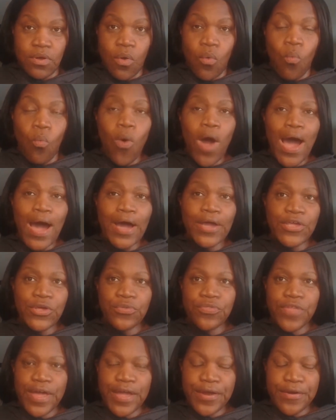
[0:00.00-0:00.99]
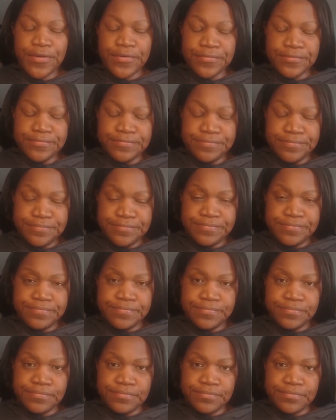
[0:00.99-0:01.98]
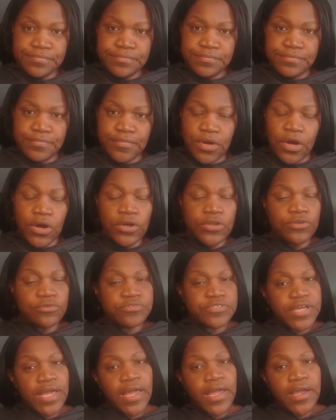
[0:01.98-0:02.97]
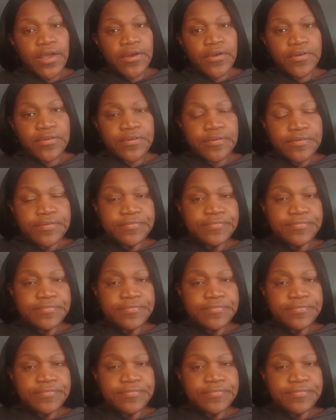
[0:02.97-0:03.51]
Why are you there? Are you scared?